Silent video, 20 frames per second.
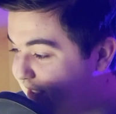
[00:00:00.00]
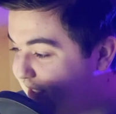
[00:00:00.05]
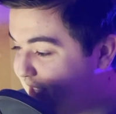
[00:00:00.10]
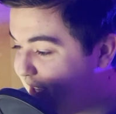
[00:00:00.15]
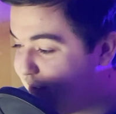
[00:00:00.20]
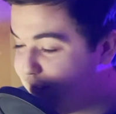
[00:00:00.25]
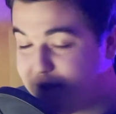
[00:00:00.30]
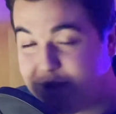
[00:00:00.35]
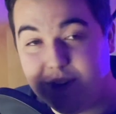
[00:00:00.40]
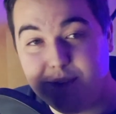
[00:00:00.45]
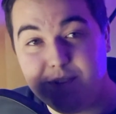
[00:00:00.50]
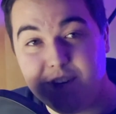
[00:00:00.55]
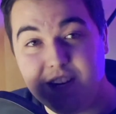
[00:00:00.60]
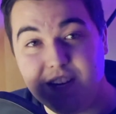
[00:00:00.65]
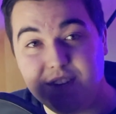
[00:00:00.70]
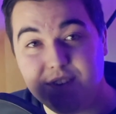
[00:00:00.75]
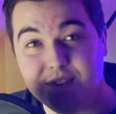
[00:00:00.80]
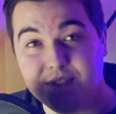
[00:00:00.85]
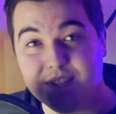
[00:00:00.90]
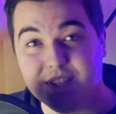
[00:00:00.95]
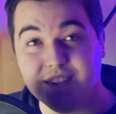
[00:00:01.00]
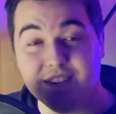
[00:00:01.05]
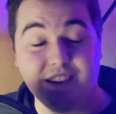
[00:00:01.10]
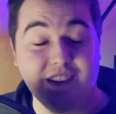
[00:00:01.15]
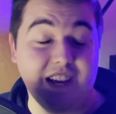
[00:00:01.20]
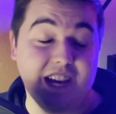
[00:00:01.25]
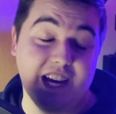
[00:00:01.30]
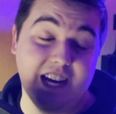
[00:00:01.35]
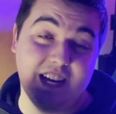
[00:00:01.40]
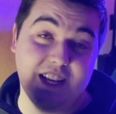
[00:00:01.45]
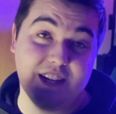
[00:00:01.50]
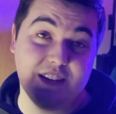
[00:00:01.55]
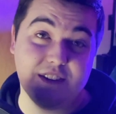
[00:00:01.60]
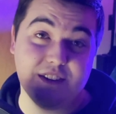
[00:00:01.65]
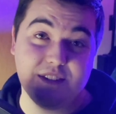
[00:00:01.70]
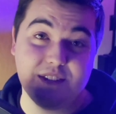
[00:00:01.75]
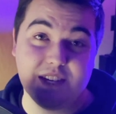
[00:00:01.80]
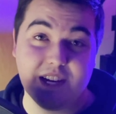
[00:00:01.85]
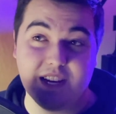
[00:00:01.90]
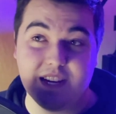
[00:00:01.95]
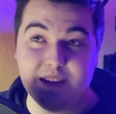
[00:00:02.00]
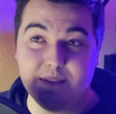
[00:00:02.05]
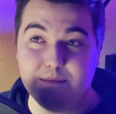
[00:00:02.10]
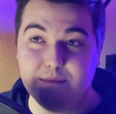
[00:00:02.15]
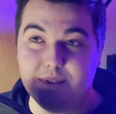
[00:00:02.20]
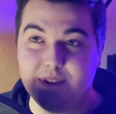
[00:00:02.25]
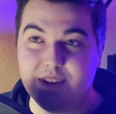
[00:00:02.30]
That was Trevor Henderson. I had a good time.